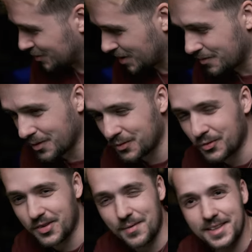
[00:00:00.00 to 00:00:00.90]
24 to
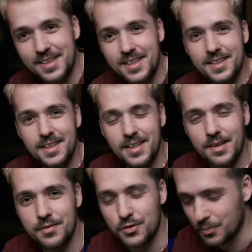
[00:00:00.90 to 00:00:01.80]
70
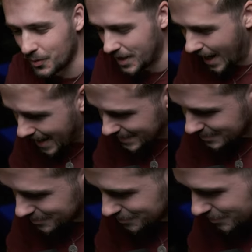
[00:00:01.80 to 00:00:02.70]

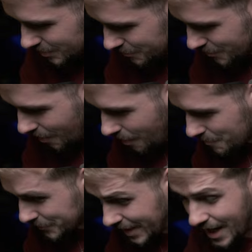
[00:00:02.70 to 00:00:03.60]
f2.8
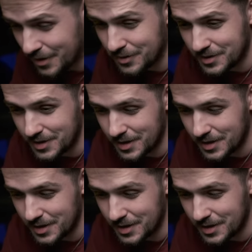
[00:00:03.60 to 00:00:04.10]
from Canon